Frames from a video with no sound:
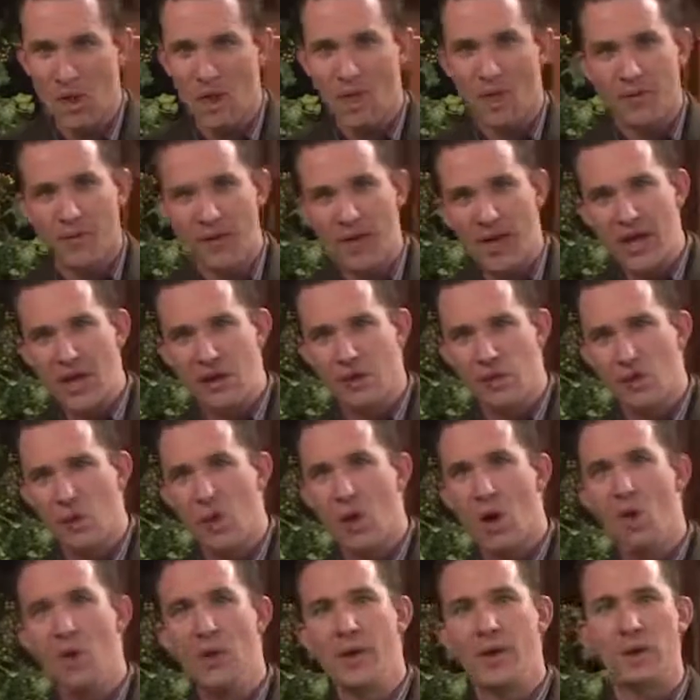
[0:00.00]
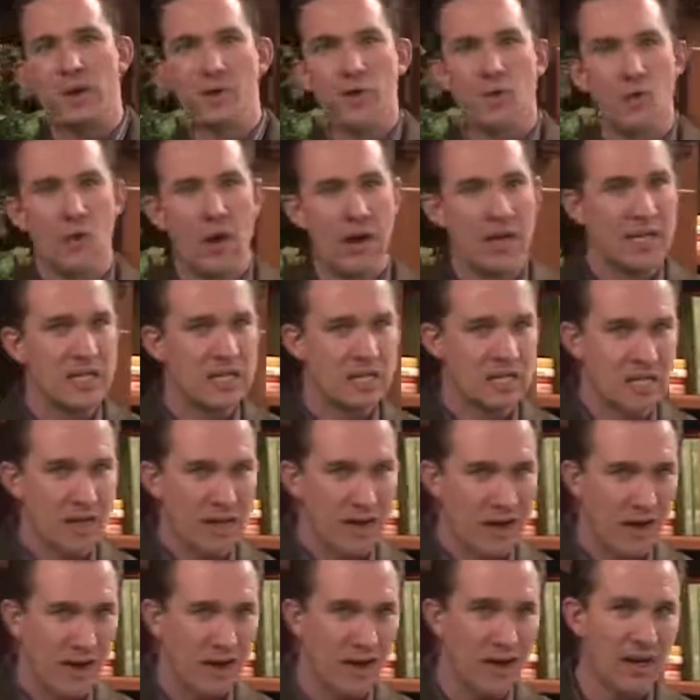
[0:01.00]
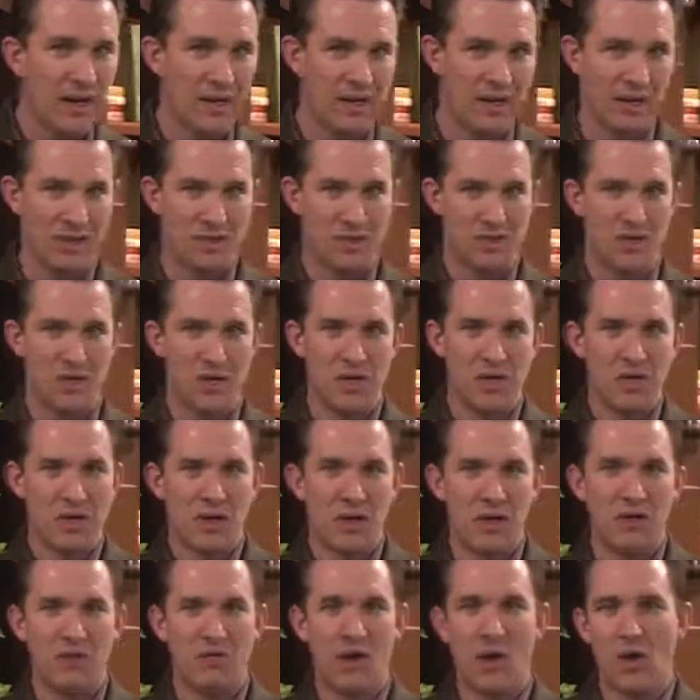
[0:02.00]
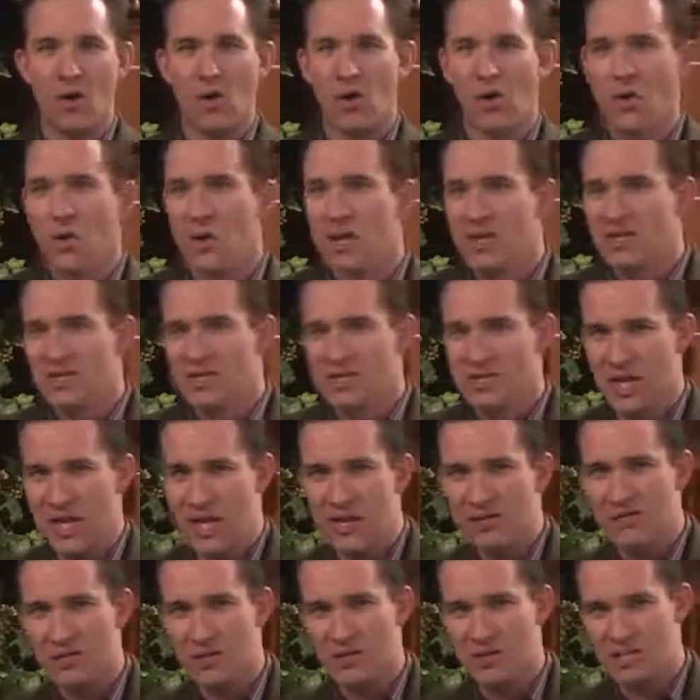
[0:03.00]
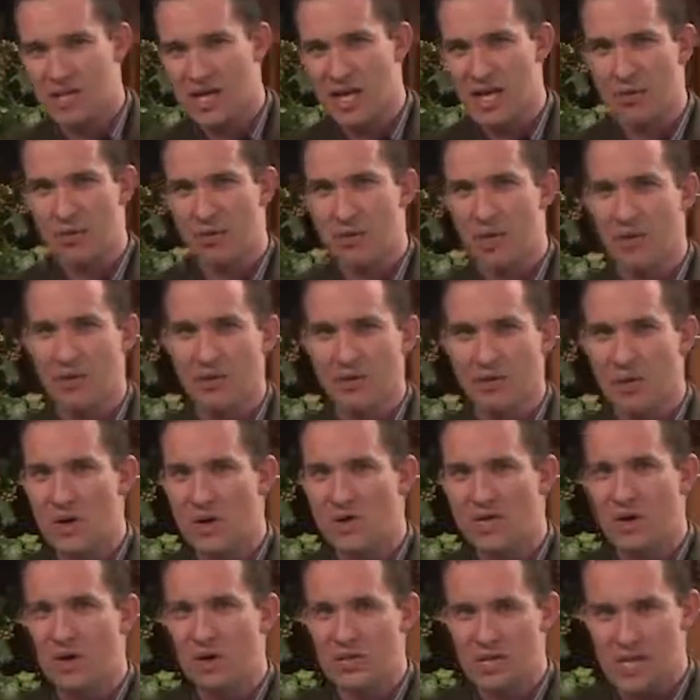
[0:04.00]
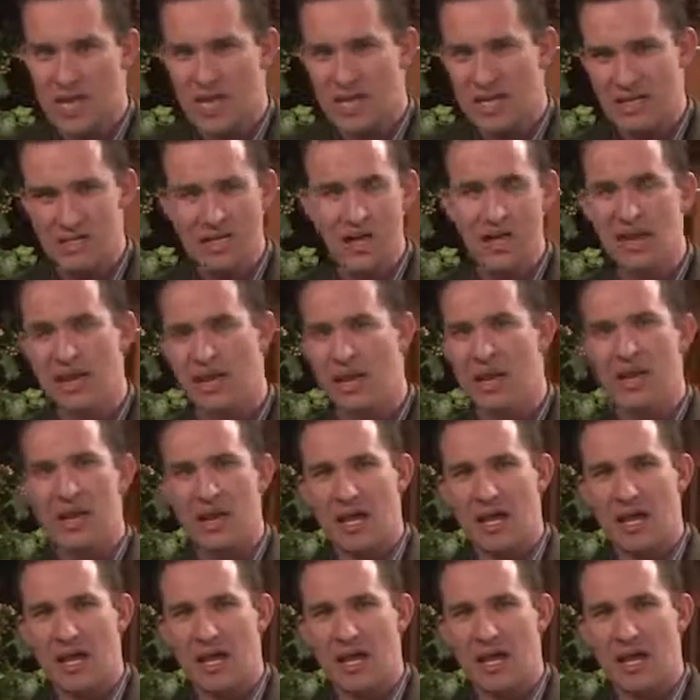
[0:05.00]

They grow in the grace and knowledge of our Lord and Savior. 2 Peter 3, verse 18.